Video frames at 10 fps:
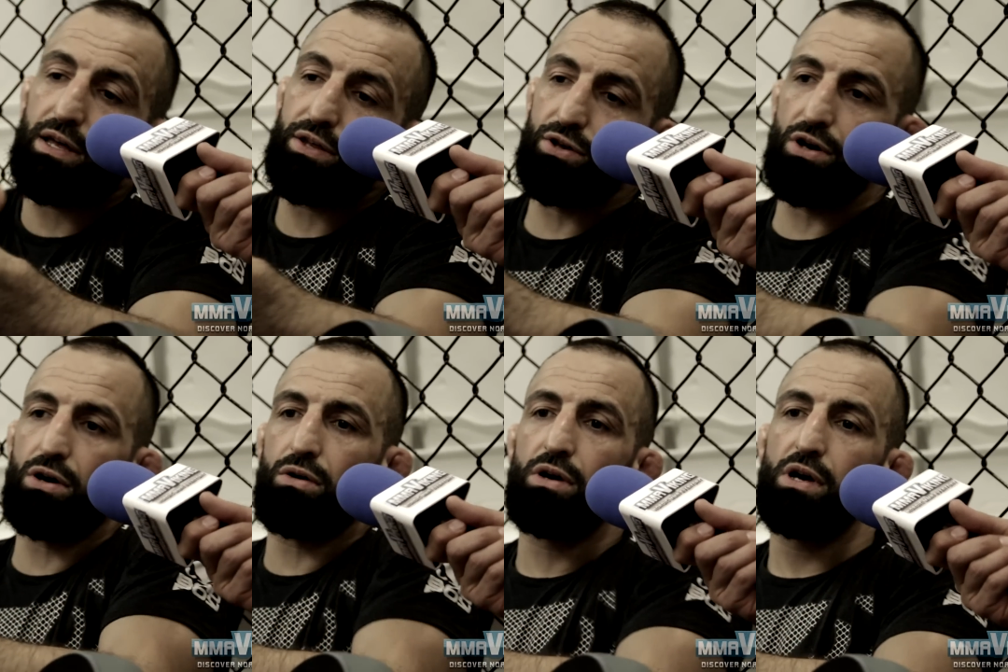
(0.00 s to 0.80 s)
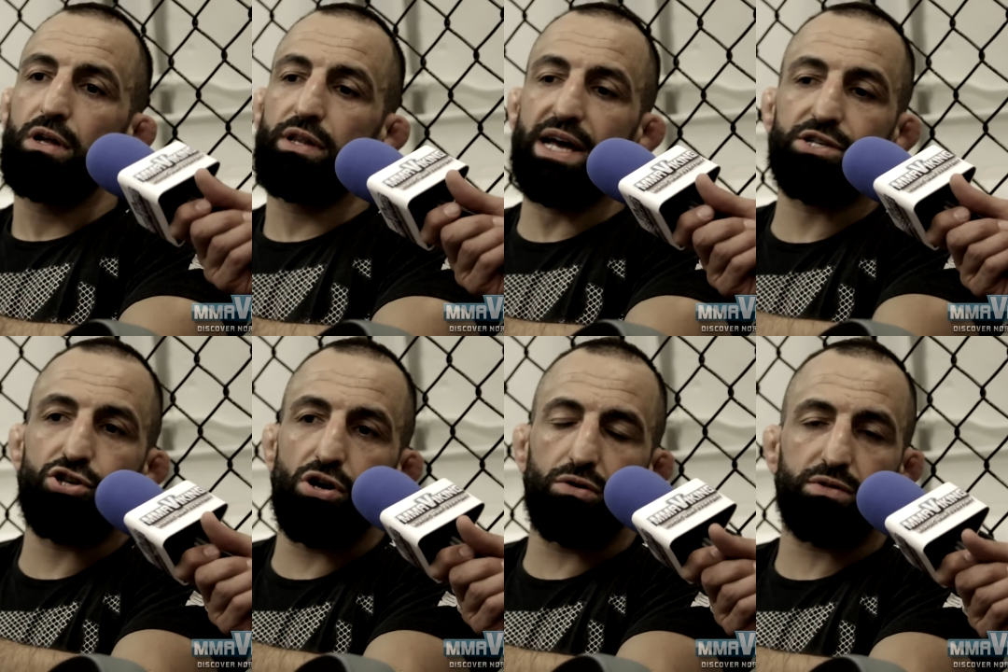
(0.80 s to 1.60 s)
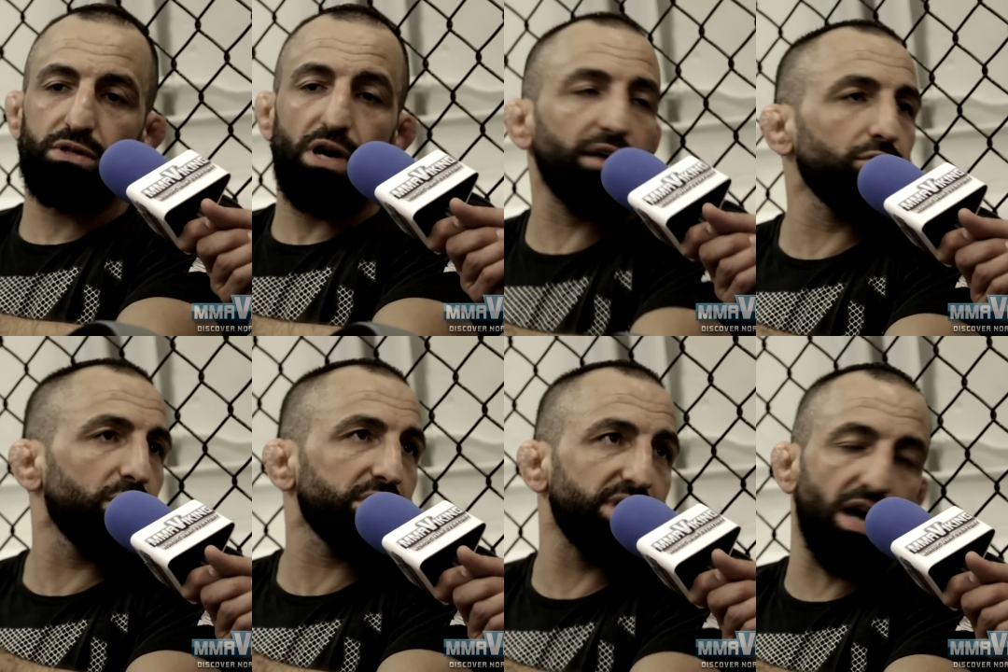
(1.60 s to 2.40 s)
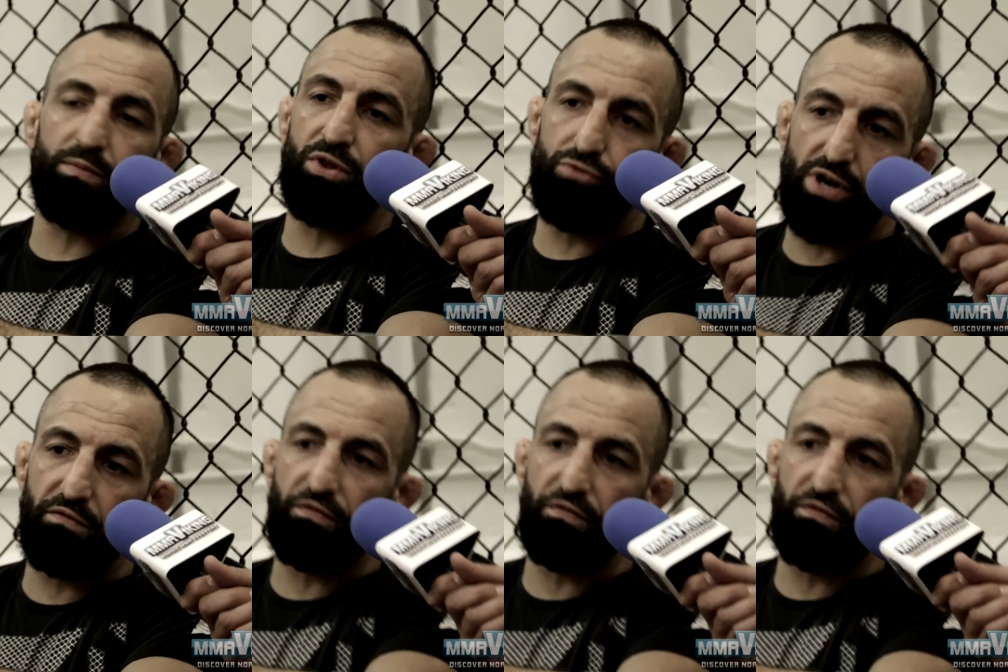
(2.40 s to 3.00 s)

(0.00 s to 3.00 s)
You know, that shows, I don't want to say I'm the real